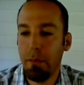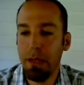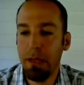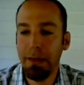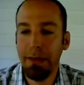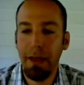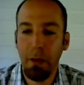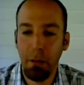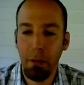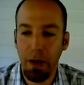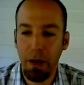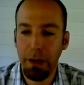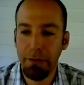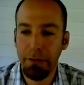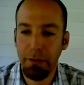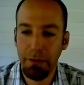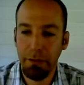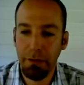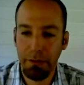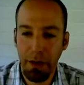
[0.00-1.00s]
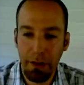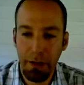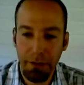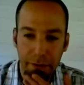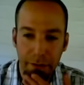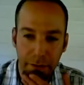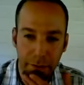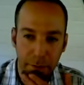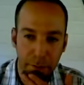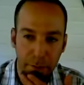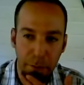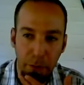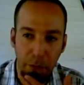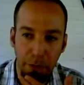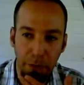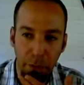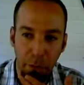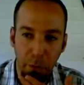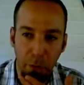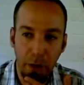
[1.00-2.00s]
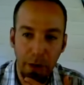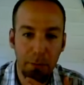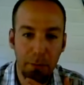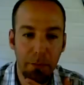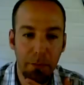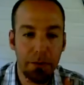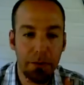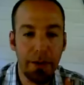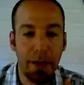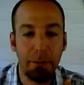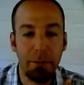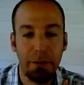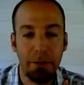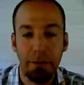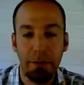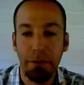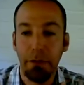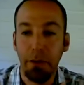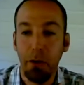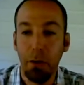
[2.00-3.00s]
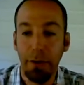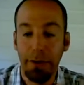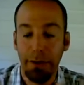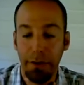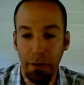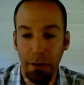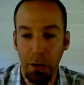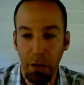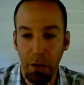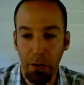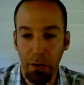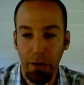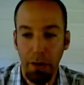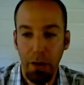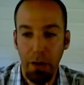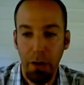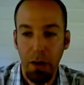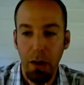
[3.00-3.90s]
In there, I discuss both what I'm attempting to do in the code,